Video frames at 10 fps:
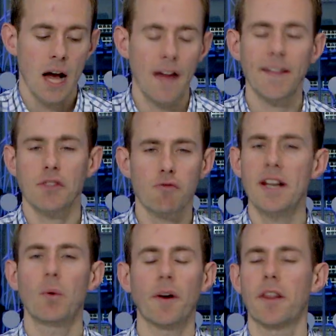And that's
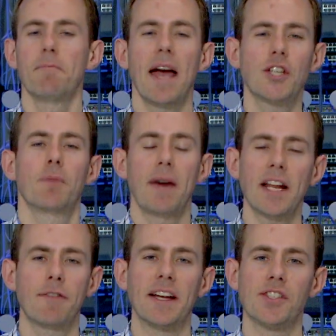really one of the major
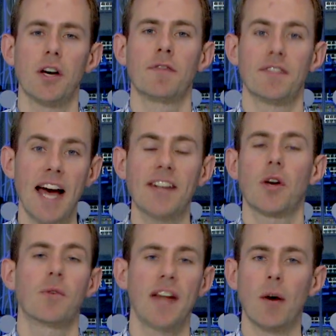benefits of
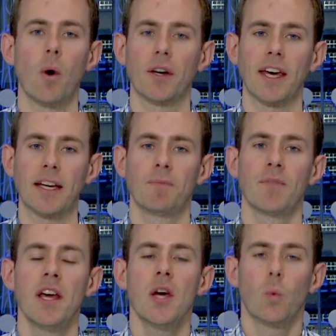Datto Networking.
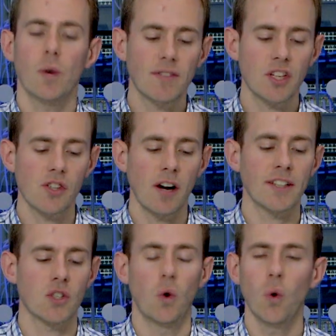We've
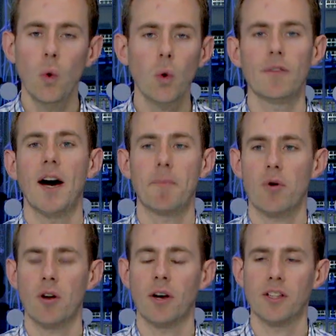designed all of our
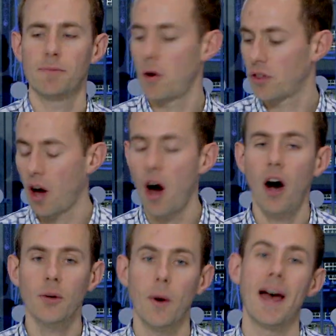products, both the
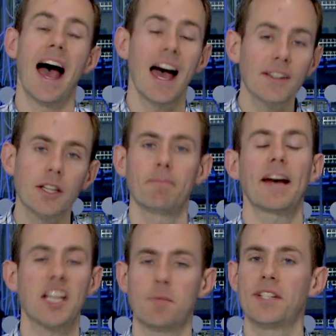hardware and the
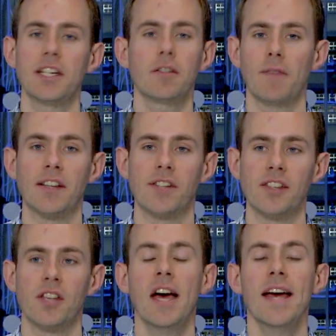management
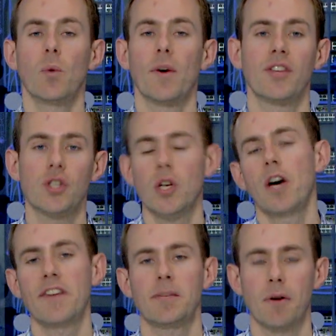interfaces, with
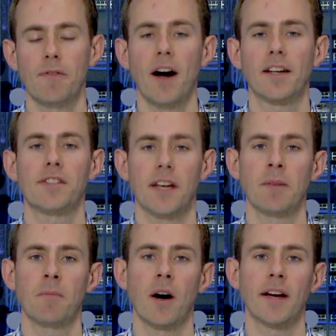service providers
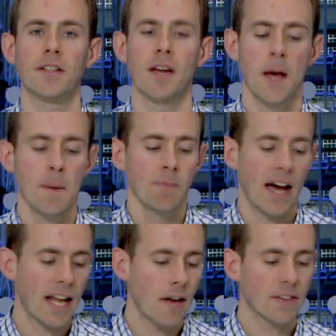in mind.
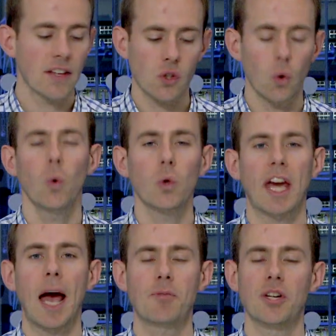And having this all
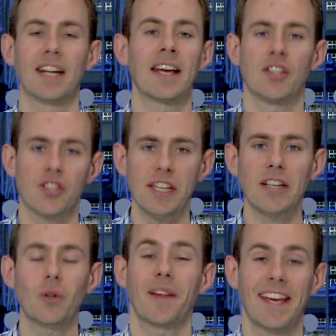captured in a
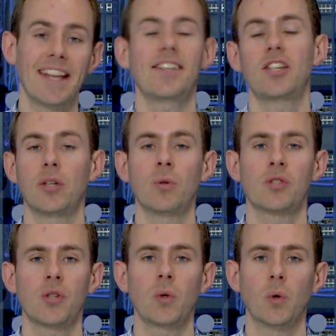single,
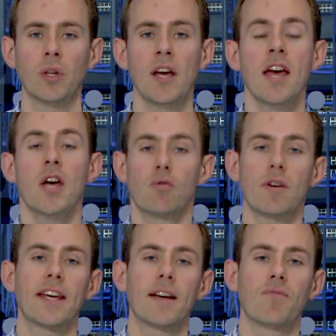easy-to-use tool
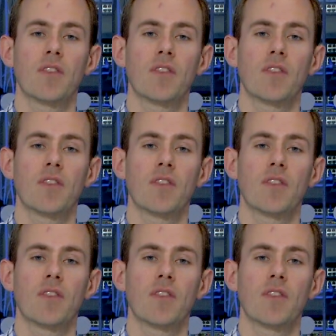really